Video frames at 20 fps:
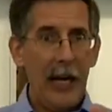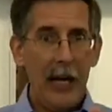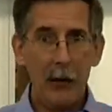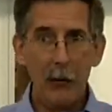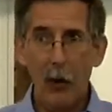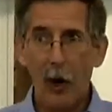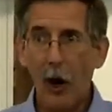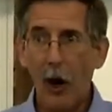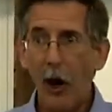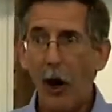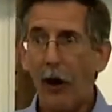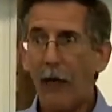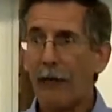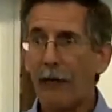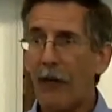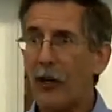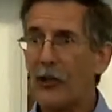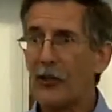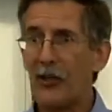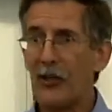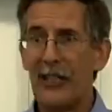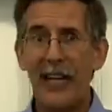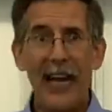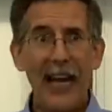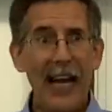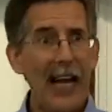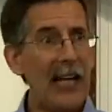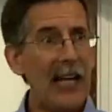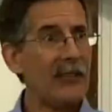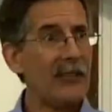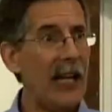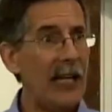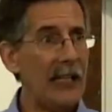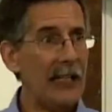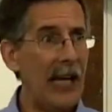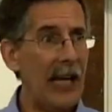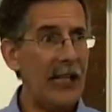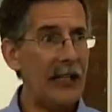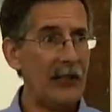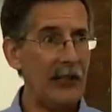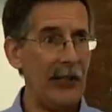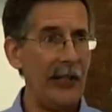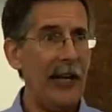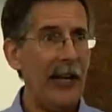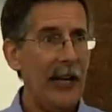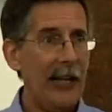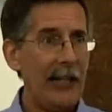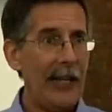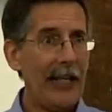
and are functioning as a nation,